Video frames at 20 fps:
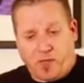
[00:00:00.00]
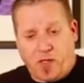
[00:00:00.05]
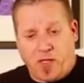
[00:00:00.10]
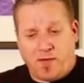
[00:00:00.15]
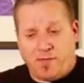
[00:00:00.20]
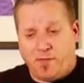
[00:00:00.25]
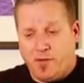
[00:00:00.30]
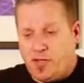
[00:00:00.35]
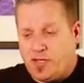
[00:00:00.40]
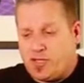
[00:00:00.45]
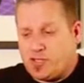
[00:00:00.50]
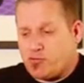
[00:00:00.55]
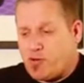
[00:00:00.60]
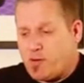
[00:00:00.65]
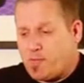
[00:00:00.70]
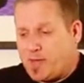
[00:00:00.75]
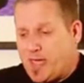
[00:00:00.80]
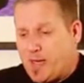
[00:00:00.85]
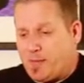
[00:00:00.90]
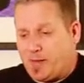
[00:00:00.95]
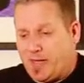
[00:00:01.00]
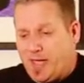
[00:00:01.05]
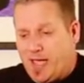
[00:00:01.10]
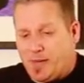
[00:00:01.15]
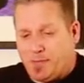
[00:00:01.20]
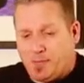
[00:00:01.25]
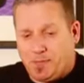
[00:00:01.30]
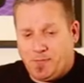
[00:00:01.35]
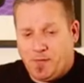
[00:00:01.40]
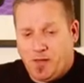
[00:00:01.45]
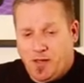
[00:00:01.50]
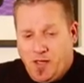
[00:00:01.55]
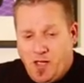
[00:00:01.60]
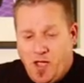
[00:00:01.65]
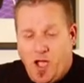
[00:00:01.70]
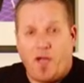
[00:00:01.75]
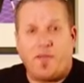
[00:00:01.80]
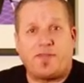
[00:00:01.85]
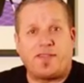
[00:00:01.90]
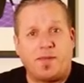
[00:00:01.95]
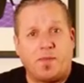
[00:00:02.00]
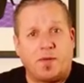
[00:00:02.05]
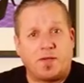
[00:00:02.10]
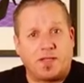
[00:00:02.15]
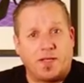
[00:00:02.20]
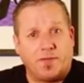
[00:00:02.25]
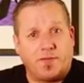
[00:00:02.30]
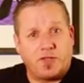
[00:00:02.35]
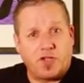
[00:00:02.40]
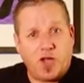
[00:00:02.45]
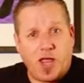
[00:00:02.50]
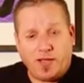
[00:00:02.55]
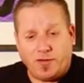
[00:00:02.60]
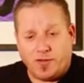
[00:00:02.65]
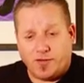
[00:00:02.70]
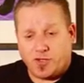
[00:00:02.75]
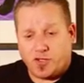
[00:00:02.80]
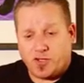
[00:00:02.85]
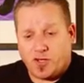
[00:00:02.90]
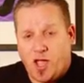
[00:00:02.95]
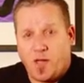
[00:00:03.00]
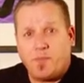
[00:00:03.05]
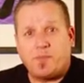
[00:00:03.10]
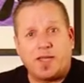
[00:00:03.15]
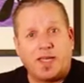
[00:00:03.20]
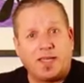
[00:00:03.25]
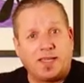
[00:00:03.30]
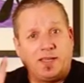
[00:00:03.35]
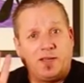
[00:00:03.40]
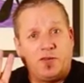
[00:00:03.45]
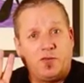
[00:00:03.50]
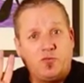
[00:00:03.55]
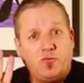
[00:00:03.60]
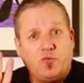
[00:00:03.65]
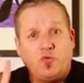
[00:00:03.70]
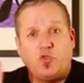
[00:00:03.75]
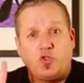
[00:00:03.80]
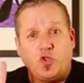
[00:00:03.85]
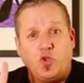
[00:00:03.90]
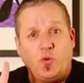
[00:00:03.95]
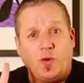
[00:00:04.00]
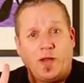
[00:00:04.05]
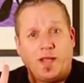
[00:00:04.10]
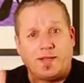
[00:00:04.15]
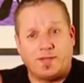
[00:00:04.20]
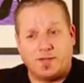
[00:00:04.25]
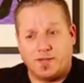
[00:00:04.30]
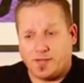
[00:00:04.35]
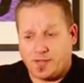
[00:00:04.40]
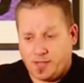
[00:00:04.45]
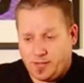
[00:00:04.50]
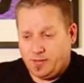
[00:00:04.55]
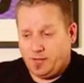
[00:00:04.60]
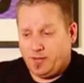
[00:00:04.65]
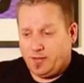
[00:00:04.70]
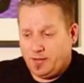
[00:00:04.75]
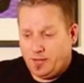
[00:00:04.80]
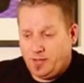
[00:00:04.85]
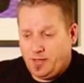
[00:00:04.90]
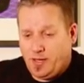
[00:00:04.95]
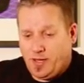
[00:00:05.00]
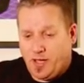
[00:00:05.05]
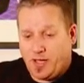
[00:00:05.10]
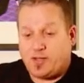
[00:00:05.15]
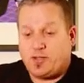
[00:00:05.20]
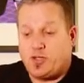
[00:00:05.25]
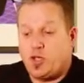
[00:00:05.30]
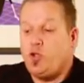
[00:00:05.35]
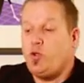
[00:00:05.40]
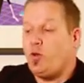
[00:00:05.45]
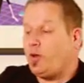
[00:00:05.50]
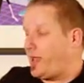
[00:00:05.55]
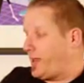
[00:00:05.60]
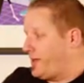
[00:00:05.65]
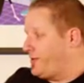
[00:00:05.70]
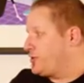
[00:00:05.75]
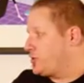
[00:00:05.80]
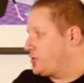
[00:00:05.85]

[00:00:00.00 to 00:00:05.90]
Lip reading: for this trip coming up, I've set myself a challenge. I'm taking 2 lenses. A 2-lens